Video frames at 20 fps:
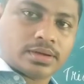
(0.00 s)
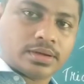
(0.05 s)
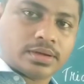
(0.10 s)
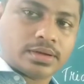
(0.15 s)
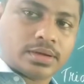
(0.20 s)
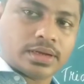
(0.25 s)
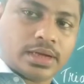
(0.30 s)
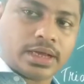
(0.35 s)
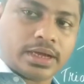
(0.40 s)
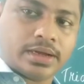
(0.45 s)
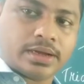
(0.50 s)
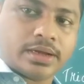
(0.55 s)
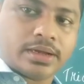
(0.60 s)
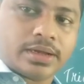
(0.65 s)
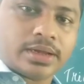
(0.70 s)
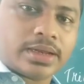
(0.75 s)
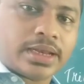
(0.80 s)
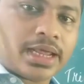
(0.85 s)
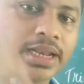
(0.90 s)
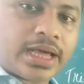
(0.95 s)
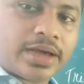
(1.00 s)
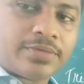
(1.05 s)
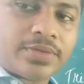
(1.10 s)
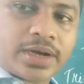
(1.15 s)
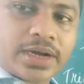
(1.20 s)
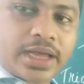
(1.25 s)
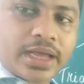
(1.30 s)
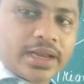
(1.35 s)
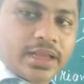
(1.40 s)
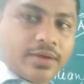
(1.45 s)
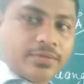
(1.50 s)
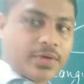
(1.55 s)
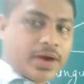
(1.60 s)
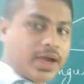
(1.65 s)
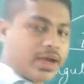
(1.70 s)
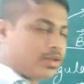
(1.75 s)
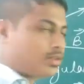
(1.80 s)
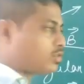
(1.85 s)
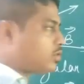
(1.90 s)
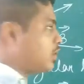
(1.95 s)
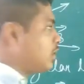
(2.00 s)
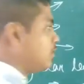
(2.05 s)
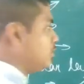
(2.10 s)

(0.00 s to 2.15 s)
Clear? Then after that if I solve